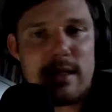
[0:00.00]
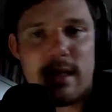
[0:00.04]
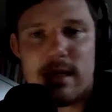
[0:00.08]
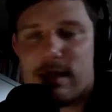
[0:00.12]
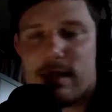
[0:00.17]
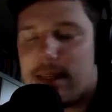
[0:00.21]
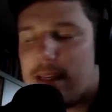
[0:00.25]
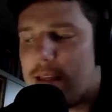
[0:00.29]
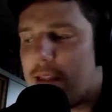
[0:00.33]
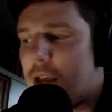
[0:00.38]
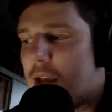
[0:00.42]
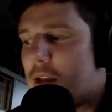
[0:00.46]
I
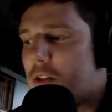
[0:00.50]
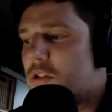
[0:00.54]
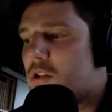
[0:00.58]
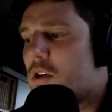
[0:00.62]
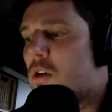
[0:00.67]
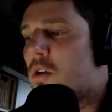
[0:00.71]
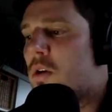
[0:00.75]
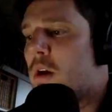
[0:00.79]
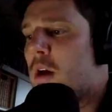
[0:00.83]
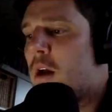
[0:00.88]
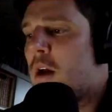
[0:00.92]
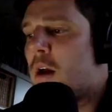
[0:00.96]
see that.
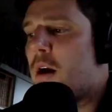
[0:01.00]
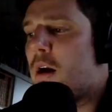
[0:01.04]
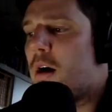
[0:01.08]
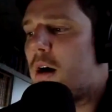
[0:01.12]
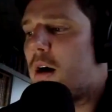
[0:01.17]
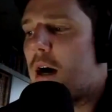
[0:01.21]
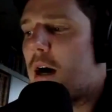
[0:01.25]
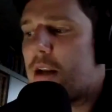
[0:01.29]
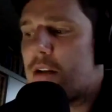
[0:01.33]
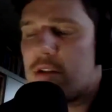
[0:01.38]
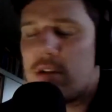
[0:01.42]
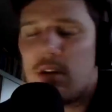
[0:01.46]
So
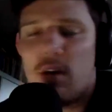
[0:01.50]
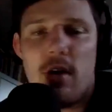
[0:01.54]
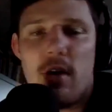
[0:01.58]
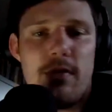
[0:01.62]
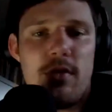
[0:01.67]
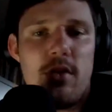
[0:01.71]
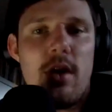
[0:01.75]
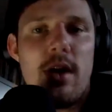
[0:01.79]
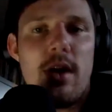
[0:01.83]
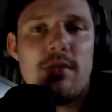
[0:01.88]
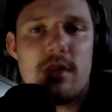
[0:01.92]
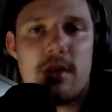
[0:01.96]
let us know if
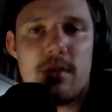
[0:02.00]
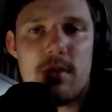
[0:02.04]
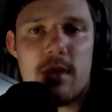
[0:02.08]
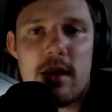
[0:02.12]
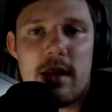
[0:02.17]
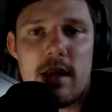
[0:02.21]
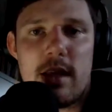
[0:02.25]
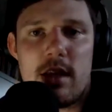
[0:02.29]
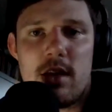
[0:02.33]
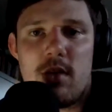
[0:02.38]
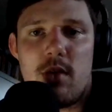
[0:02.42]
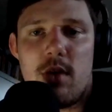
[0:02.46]
you have something
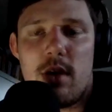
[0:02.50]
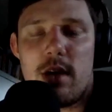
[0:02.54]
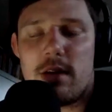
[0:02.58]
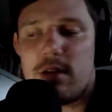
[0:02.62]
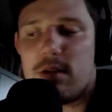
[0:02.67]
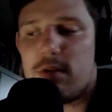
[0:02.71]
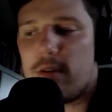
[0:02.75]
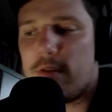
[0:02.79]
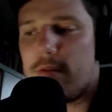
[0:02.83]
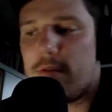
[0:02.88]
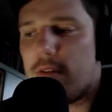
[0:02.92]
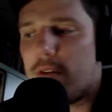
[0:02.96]
that you want us
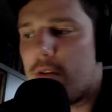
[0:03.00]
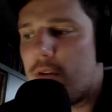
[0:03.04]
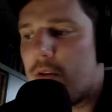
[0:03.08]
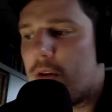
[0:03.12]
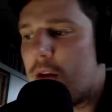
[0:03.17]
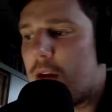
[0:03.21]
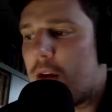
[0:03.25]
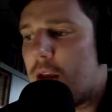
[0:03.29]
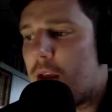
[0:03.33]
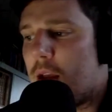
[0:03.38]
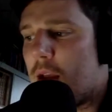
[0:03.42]
to review.